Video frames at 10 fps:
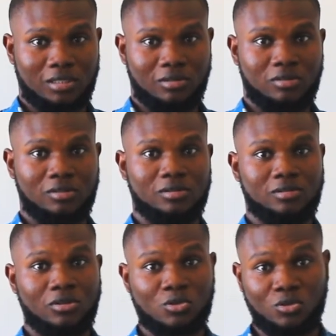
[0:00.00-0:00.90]
or
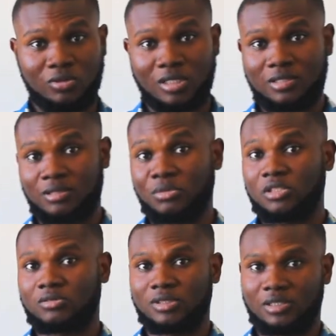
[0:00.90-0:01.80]
also known as the
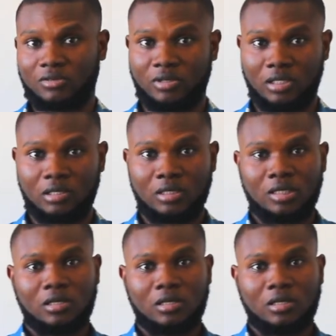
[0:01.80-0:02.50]
Ministry Decree.